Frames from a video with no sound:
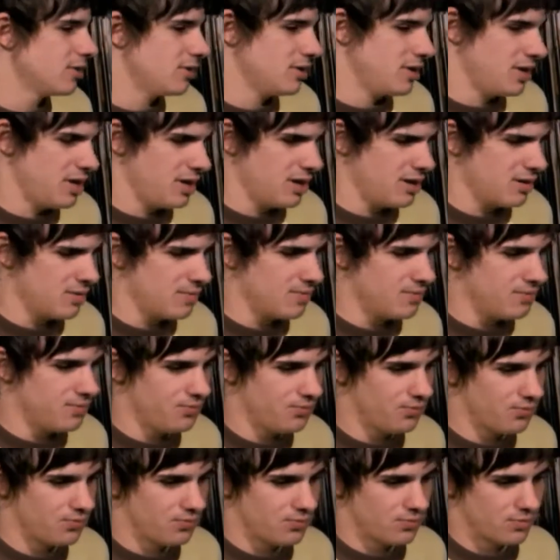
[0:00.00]

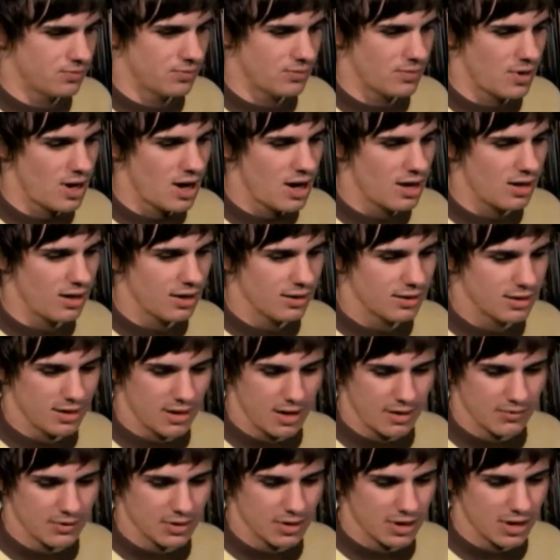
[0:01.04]
I like it
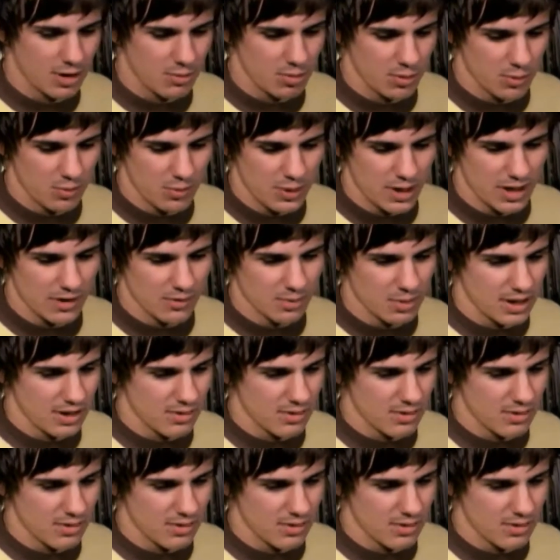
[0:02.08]
after a couple of beers, but I